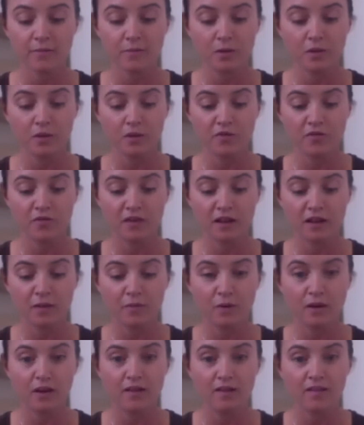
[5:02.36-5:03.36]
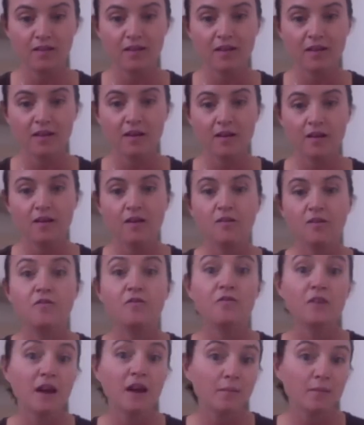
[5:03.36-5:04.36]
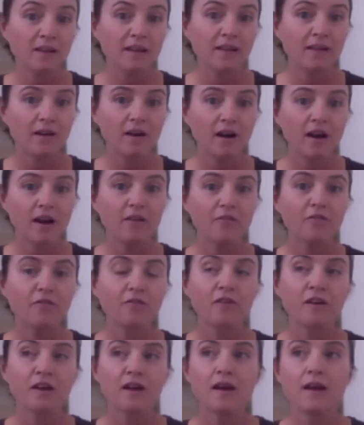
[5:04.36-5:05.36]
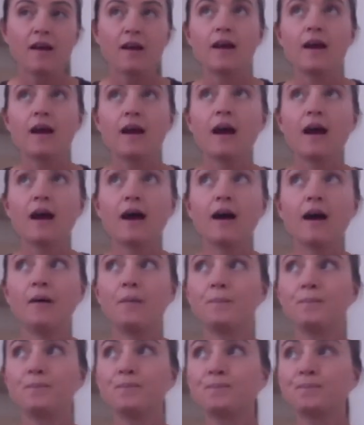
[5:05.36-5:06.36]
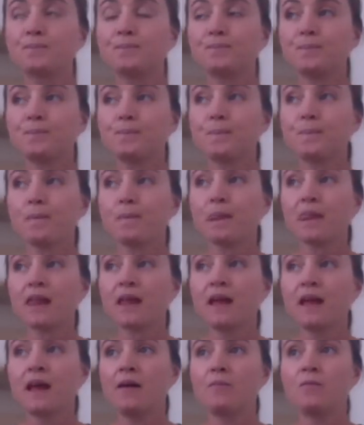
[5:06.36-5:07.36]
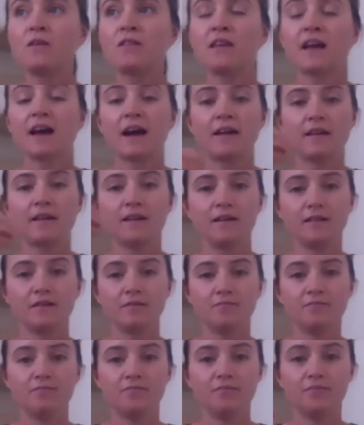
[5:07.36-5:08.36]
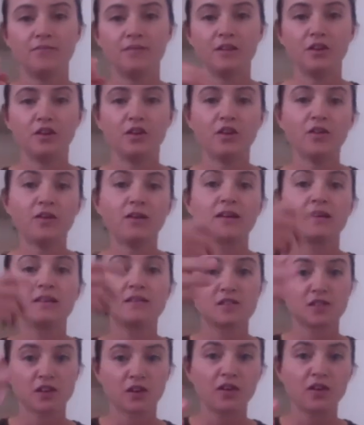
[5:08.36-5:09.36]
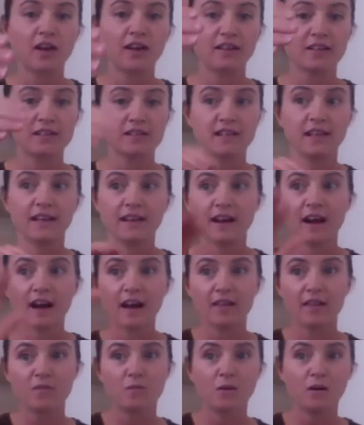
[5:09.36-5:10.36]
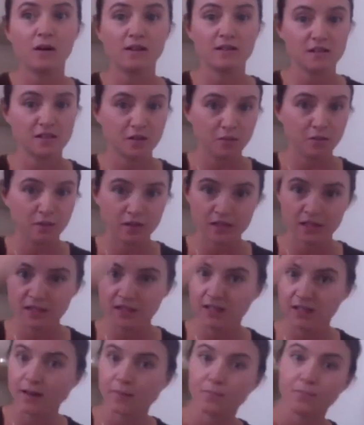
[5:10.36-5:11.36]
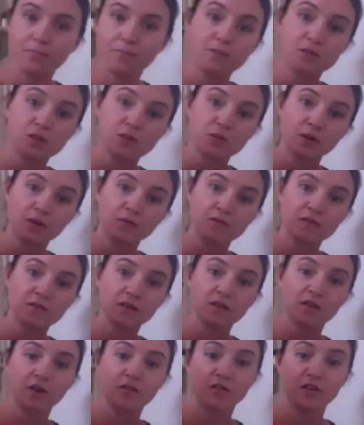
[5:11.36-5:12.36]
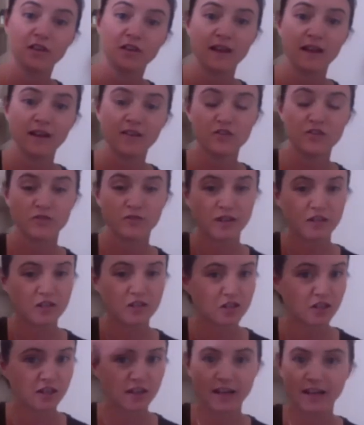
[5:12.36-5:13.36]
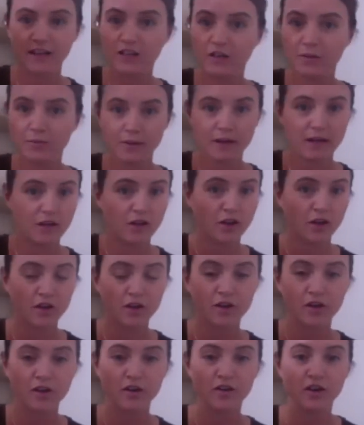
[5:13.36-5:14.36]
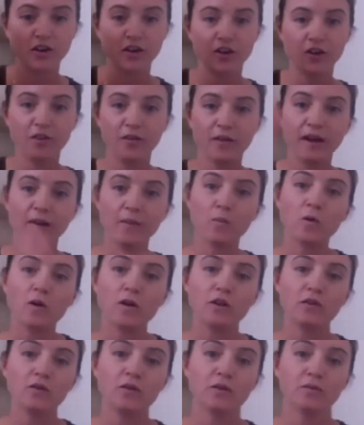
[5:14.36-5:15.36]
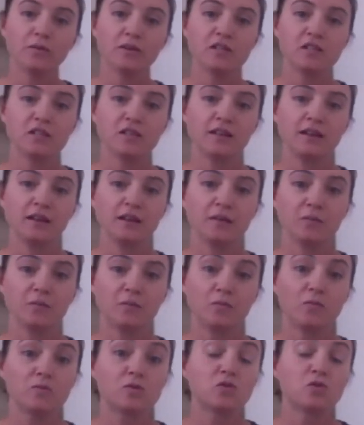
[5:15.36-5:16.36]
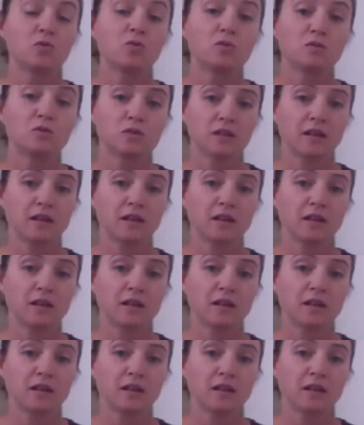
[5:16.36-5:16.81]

beautifully with family life. And without it, you know, so like you said, otherwise you would just get swifted off in that direction and you'd be go, go, go. And what you originally sought